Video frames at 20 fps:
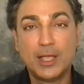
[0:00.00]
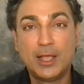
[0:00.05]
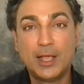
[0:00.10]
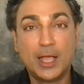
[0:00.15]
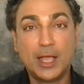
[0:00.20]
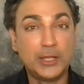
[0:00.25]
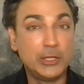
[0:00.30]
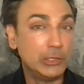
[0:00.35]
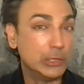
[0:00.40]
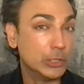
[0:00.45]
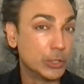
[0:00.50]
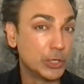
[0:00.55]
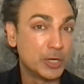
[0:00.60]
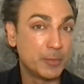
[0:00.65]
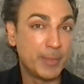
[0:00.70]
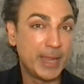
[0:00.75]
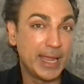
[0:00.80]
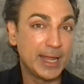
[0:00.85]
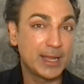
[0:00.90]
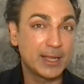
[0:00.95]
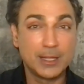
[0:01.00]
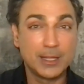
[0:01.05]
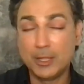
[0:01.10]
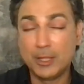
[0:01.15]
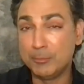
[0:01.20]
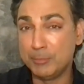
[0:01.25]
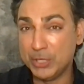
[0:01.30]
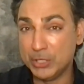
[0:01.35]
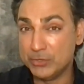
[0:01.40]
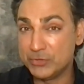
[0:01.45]
and you learn to make
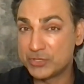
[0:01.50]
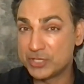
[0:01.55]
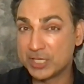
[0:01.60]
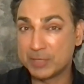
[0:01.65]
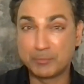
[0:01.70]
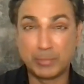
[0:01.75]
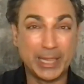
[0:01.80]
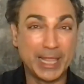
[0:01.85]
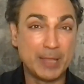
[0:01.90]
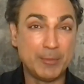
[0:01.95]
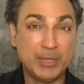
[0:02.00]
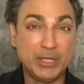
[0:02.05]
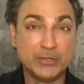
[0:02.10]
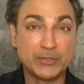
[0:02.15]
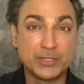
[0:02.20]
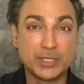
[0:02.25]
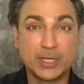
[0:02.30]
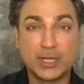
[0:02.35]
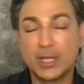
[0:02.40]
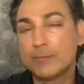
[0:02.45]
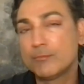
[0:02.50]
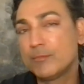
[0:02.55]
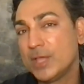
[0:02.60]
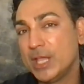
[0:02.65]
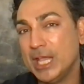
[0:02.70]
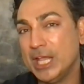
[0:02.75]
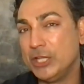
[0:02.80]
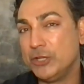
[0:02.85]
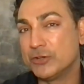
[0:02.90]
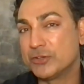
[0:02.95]
music, play music
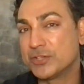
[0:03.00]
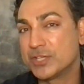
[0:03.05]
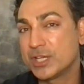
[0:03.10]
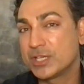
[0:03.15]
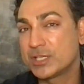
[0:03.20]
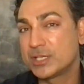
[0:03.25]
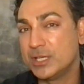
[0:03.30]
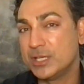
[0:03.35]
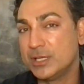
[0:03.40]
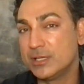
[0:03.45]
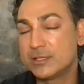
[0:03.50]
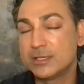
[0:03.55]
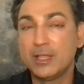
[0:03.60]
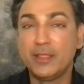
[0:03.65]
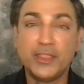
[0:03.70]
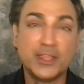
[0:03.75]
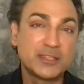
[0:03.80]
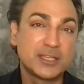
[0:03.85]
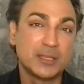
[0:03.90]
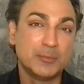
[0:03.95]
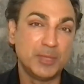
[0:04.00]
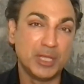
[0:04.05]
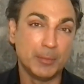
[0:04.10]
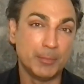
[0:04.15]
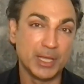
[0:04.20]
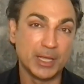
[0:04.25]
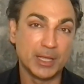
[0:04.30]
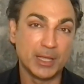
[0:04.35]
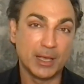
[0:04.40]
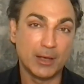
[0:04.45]
in your sixties, this can be a
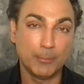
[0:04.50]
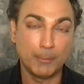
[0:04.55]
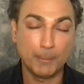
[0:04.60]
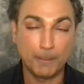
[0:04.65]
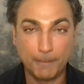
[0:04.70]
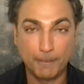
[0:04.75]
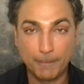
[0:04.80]
big help.